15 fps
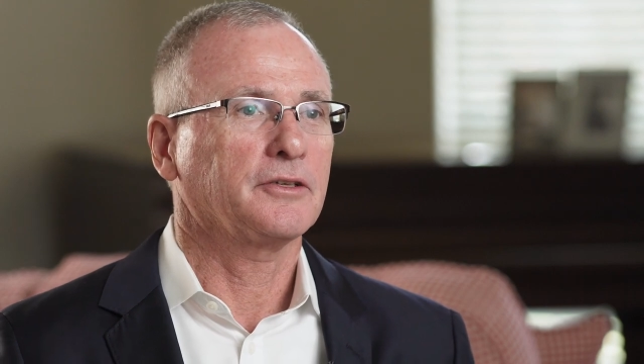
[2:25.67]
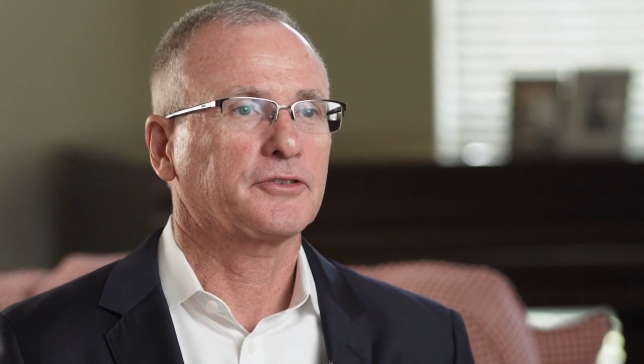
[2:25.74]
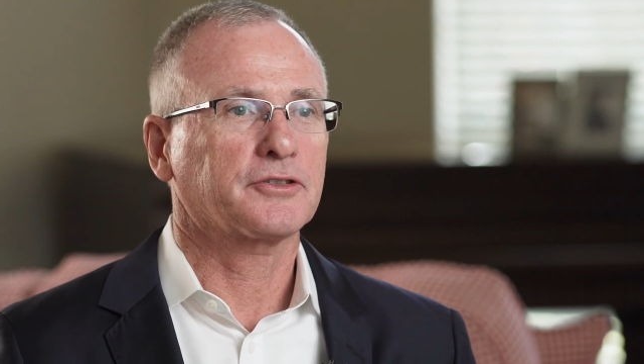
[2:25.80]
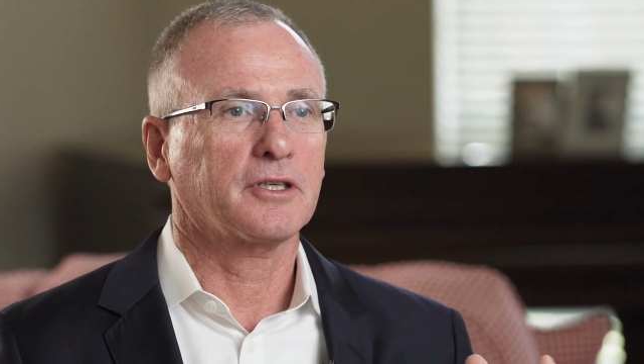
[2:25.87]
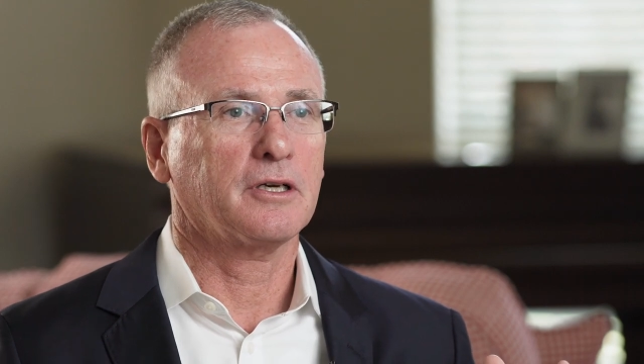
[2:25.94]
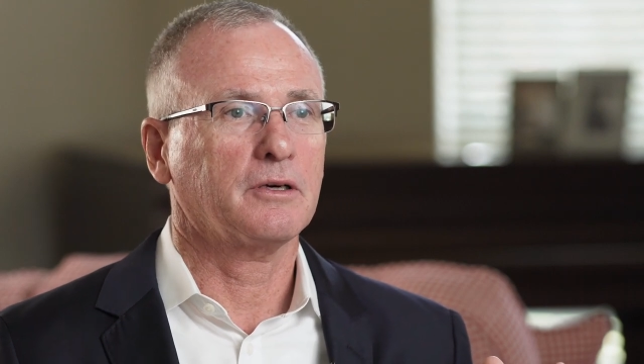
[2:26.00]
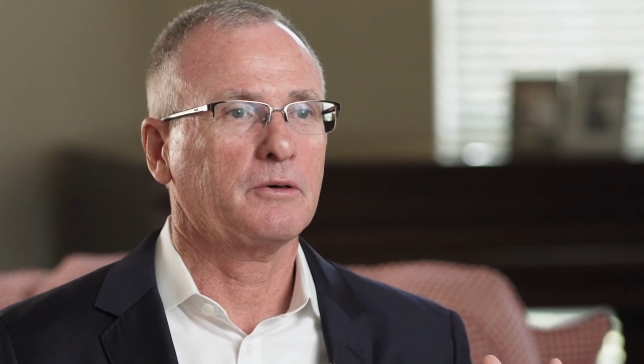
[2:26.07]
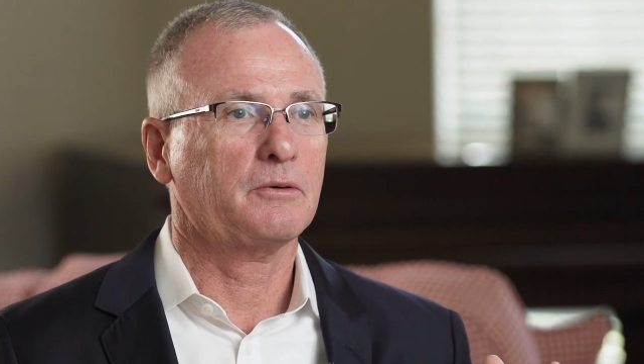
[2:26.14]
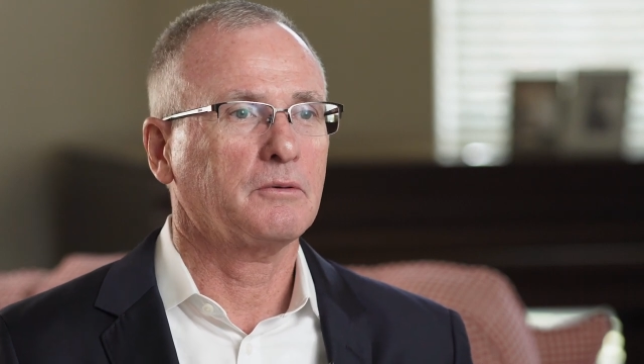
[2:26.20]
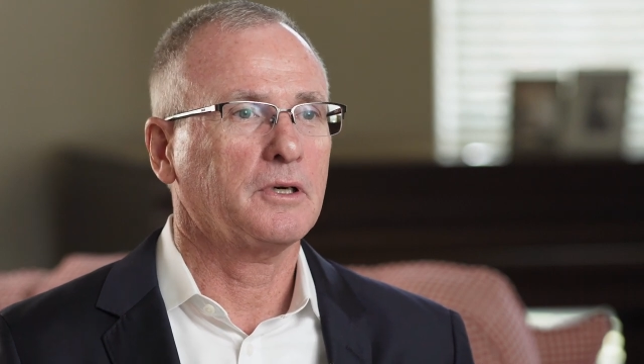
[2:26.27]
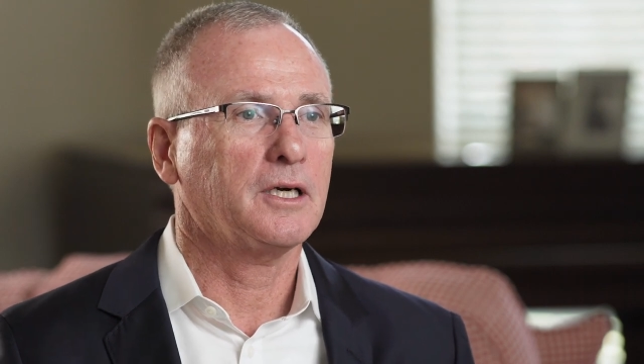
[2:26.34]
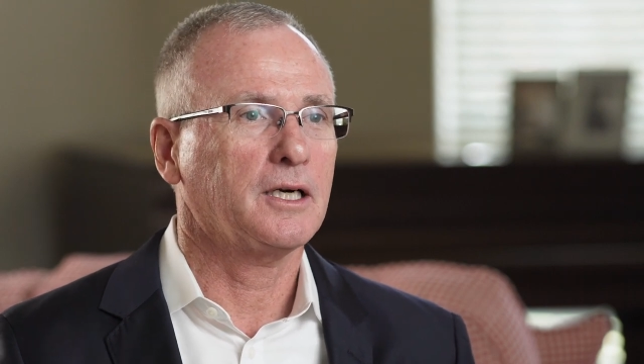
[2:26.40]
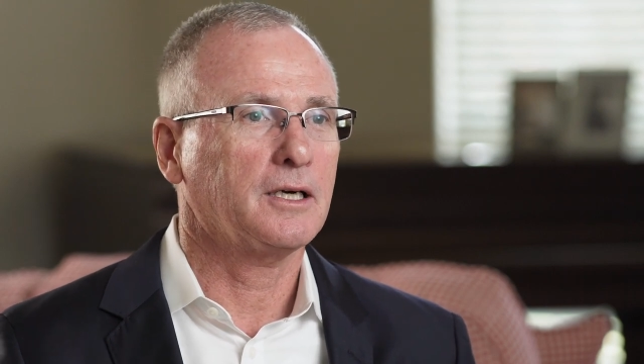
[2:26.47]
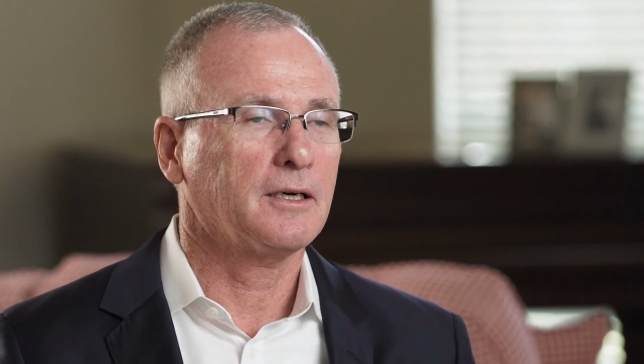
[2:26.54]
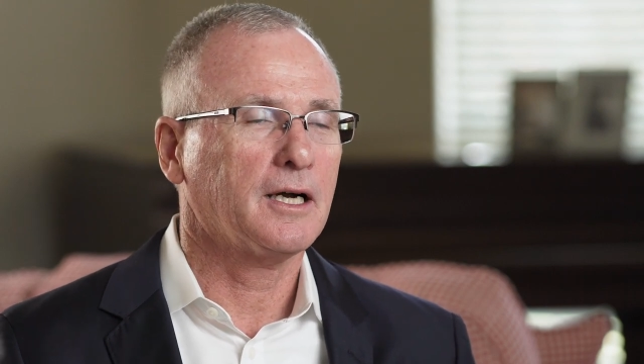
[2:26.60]
So
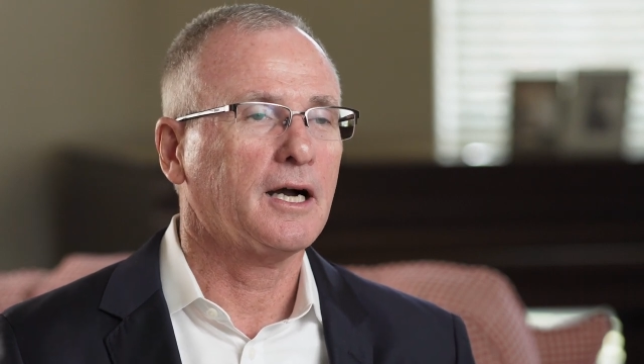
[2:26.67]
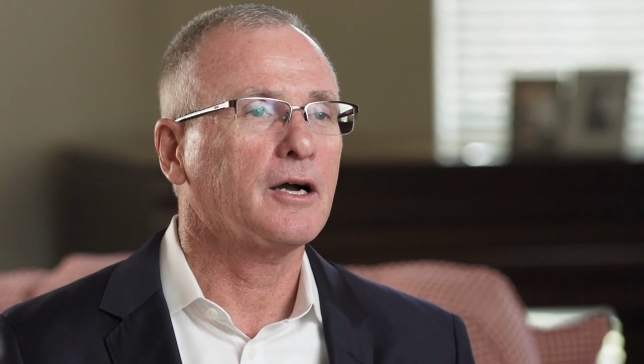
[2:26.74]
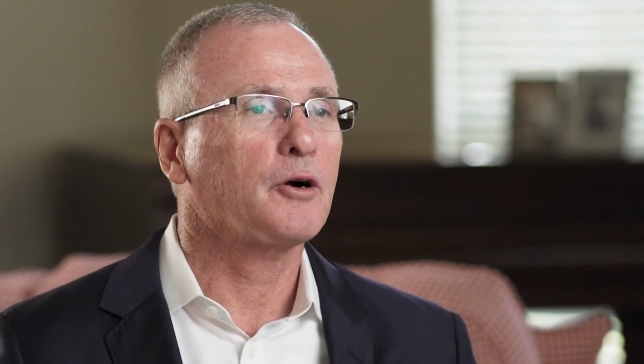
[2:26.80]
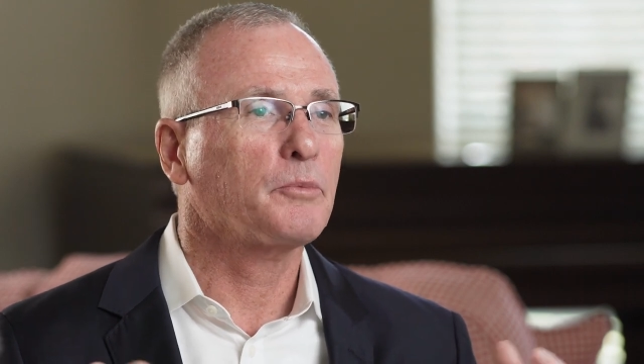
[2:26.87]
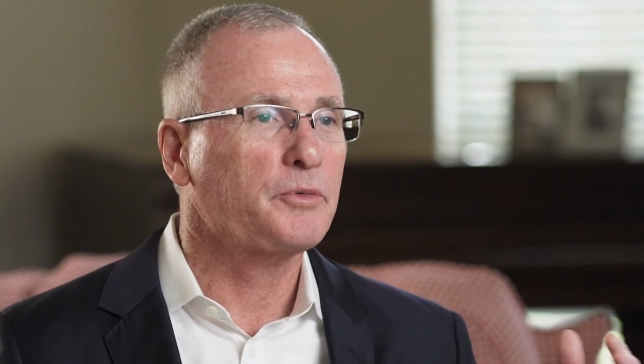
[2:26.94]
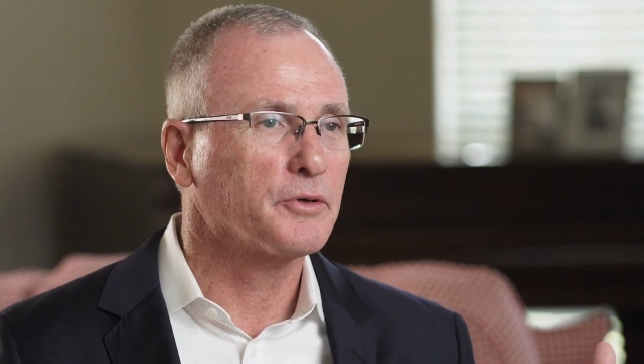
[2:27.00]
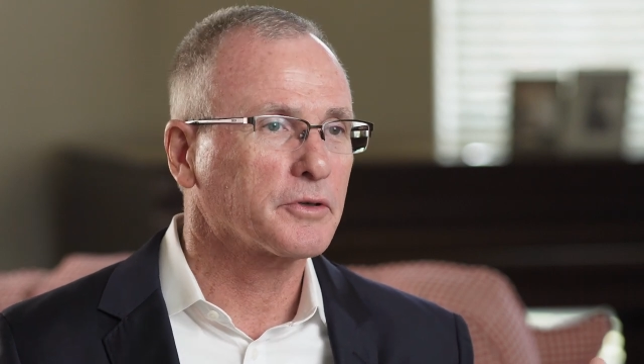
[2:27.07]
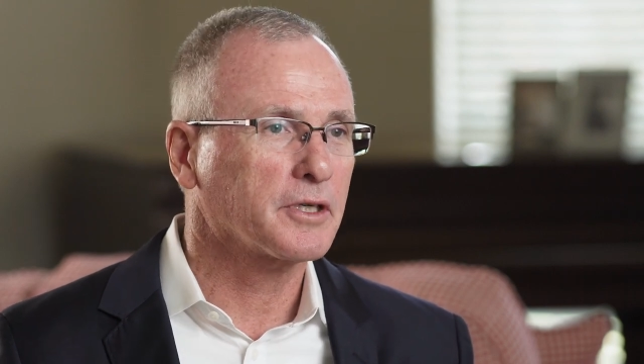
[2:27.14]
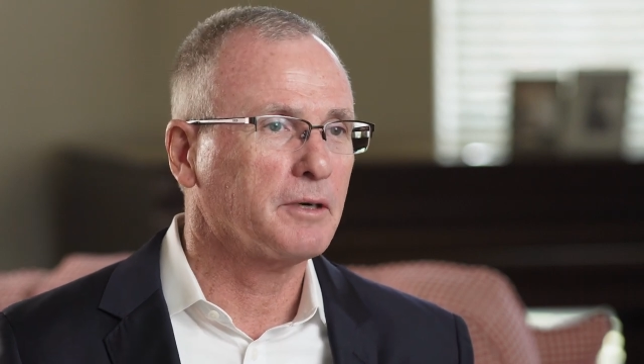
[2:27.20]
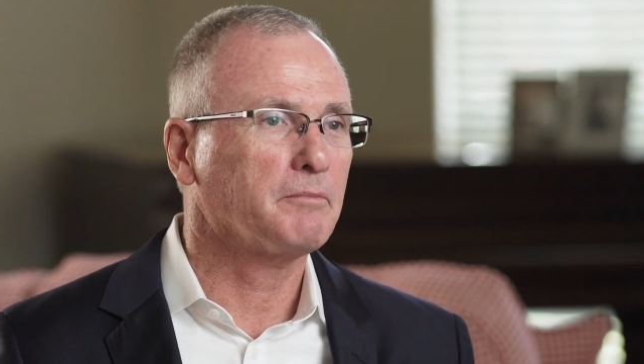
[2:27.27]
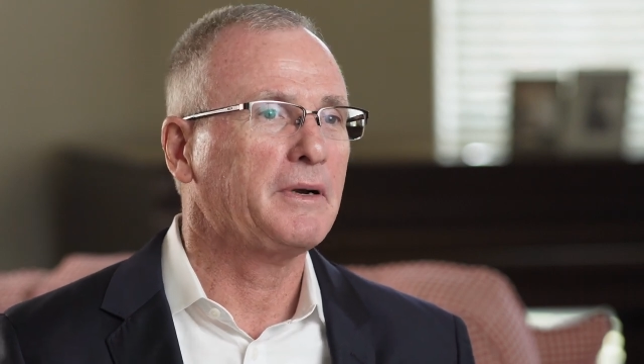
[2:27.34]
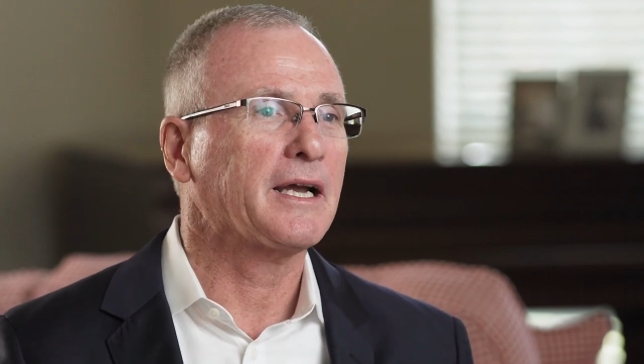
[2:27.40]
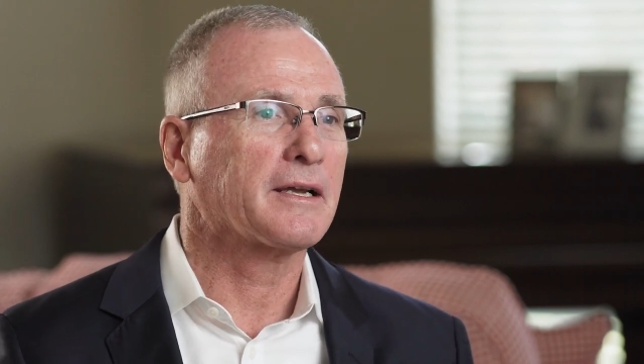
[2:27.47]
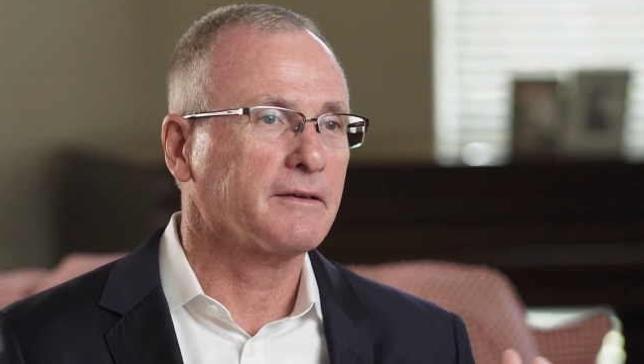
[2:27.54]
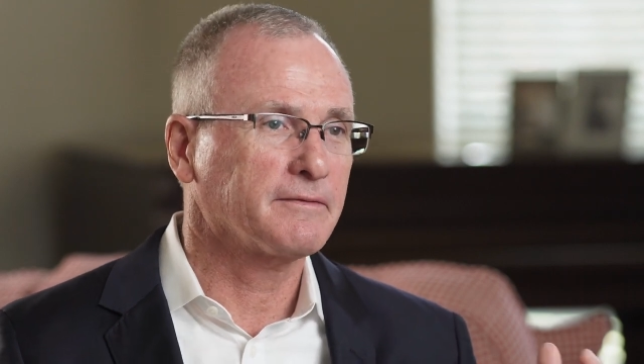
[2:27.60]
uh, I hope you'll
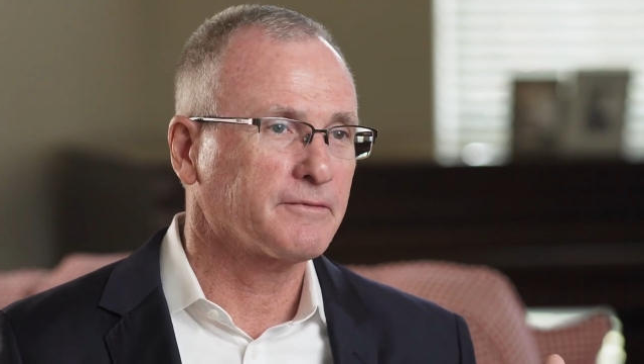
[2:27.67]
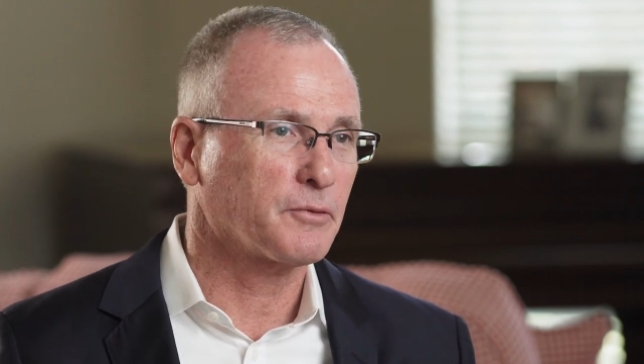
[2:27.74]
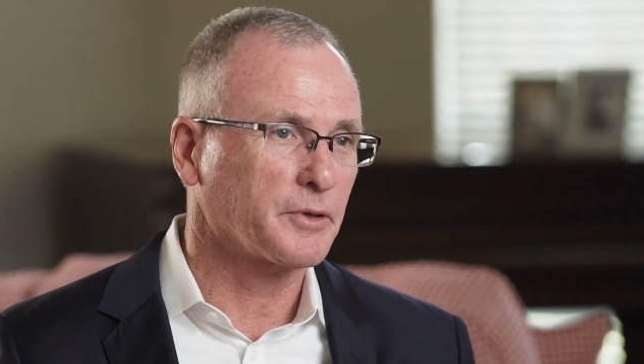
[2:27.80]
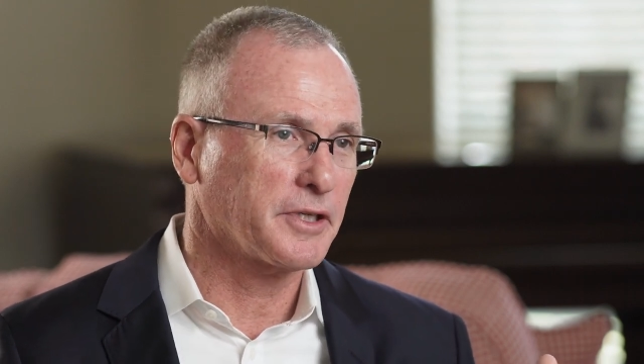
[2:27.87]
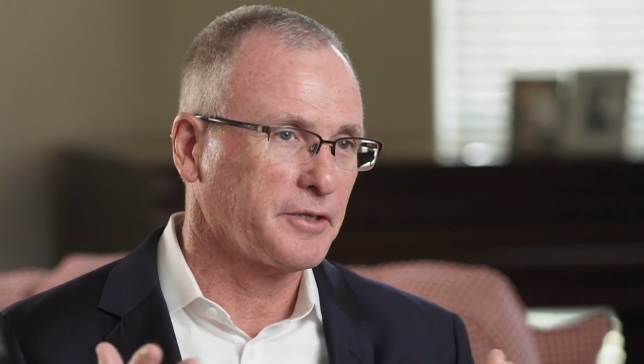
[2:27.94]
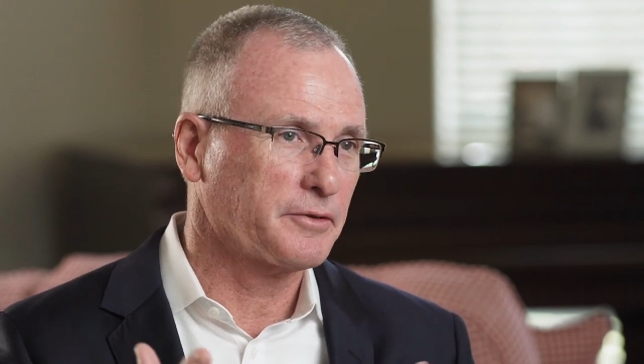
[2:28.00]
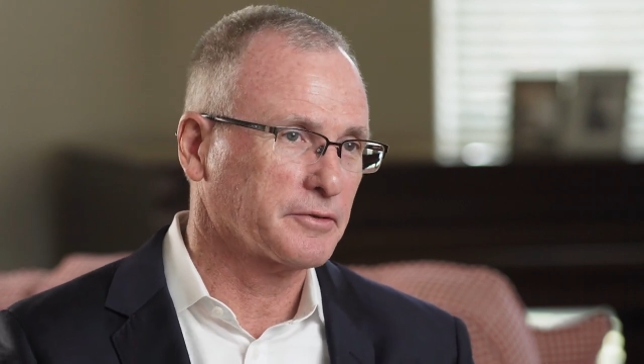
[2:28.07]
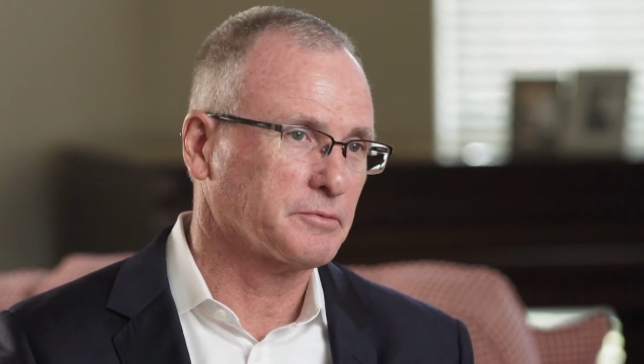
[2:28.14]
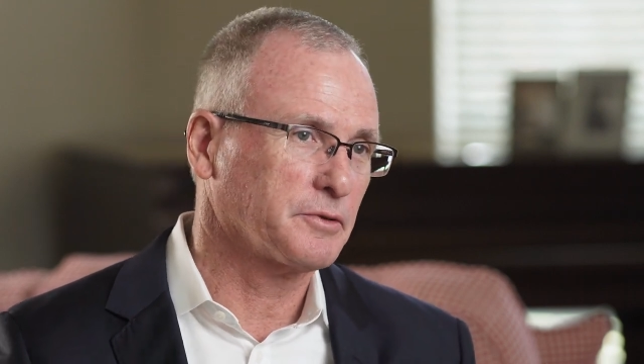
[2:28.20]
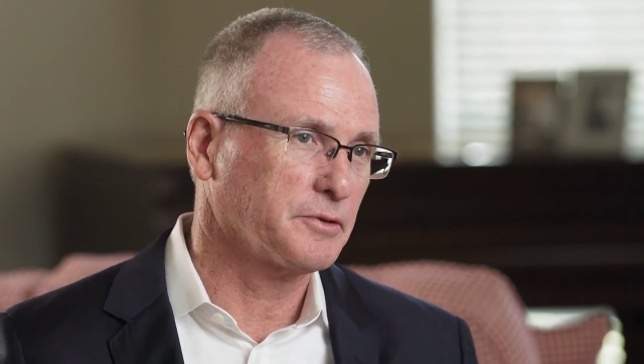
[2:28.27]
come back in 40 years,